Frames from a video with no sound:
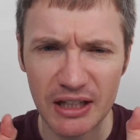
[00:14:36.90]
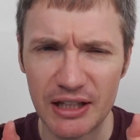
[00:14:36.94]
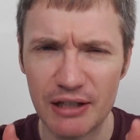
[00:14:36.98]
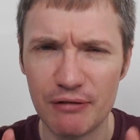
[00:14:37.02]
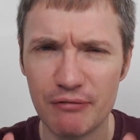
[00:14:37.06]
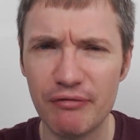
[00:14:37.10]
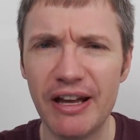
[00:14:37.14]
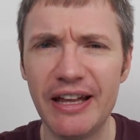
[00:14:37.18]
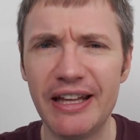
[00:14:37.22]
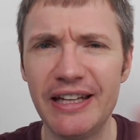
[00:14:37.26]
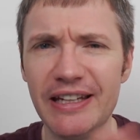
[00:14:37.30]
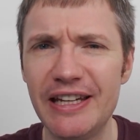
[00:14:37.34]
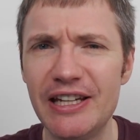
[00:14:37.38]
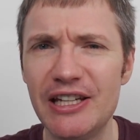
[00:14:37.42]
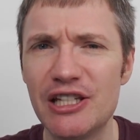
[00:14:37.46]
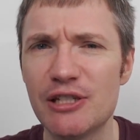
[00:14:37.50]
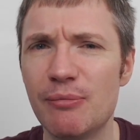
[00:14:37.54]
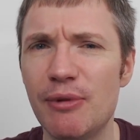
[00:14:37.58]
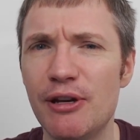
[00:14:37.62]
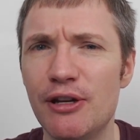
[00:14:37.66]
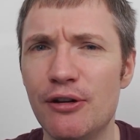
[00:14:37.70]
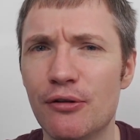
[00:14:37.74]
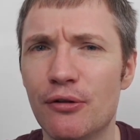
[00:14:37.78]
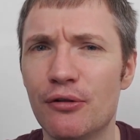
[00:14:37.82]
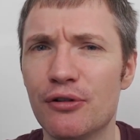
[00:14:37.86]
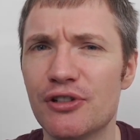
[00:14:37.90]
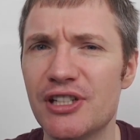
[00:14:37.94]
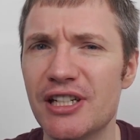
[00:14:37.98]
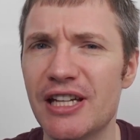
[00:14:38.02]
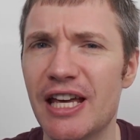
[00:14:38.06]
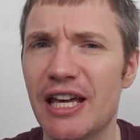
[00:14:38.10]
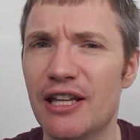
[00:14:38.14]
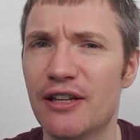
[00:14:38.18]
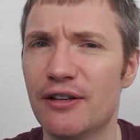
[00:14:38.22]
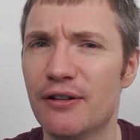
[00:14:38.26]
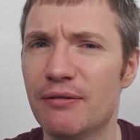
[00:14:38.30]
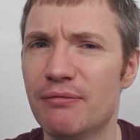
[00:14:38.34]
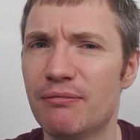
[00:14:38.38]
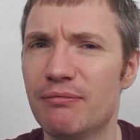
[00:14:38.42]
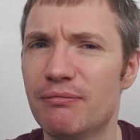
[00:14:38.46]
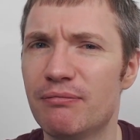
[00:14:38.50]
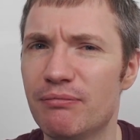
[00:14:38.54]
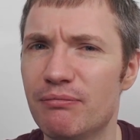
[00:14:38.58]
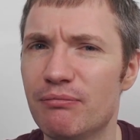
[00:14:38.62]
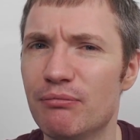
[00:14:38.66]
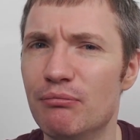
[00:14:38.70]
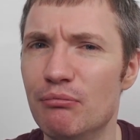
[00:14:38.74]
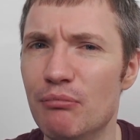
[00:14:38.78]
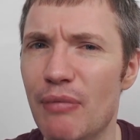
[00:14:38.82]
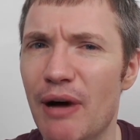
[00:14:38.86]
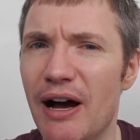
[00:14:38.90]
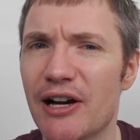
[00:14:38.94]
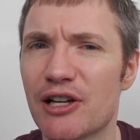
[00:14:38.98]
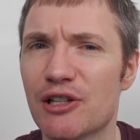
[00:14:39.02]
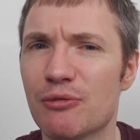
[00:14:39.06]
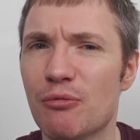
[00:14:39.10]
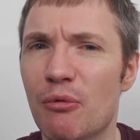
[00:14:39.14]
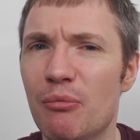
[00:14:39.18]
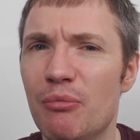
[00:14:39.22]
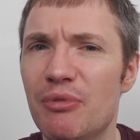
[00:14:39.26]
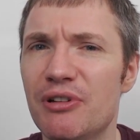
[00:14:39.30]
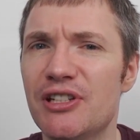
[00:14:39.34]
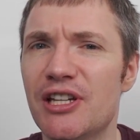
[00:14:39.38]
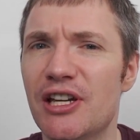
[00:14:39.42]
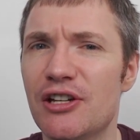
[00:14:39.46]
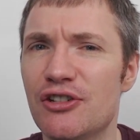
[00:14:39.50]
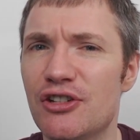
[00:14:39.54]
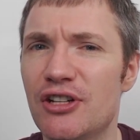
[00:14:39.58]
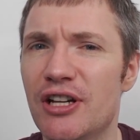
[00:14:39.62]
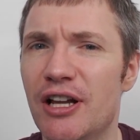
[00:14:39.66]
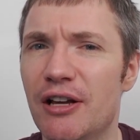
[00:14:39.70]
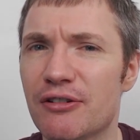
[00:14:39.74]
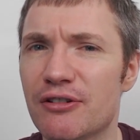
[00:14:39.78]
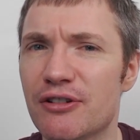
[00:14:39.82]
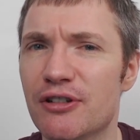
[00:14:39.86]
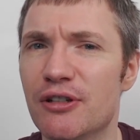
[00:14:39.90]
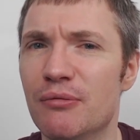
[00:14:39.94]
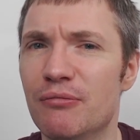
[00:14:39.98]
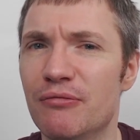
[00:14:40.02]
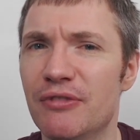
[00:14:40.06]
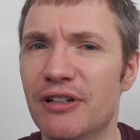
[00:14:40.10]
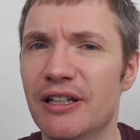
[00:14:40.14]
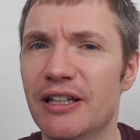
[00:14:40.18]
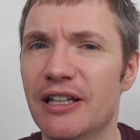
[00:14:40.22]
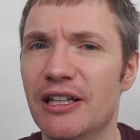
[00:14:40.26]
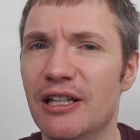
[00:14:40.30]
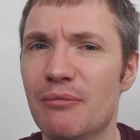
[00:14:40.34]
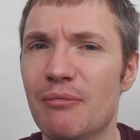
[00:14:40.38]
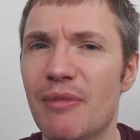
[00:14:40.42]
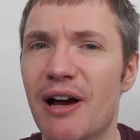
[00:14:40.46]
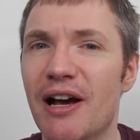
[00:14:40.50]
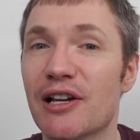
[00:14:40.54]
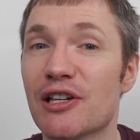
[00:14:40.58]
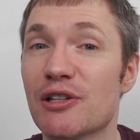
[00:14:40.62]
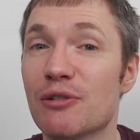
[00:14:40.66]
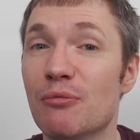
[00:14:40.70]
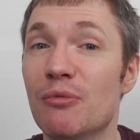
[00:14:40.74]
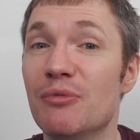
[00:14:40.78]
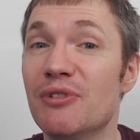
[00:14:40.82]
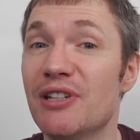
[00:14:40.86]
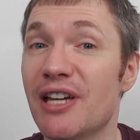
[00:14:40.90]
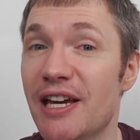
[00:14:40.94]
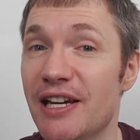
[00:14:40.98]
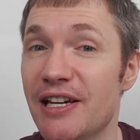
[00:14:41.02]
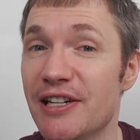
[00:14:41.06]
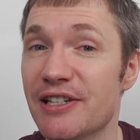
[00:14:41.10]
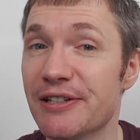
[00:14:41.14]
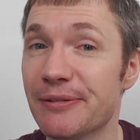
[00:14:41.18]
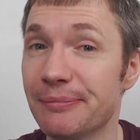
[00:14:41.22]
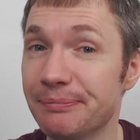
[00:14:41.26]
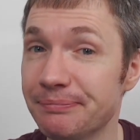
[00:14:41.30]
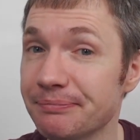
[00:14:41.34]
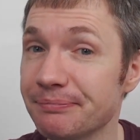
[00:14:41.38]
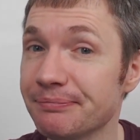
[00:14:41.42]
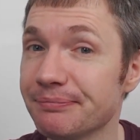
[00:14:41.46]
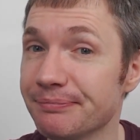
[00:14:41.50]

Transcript: they really need to be dunked to get the maximum potential out of them, really, the maximum taste.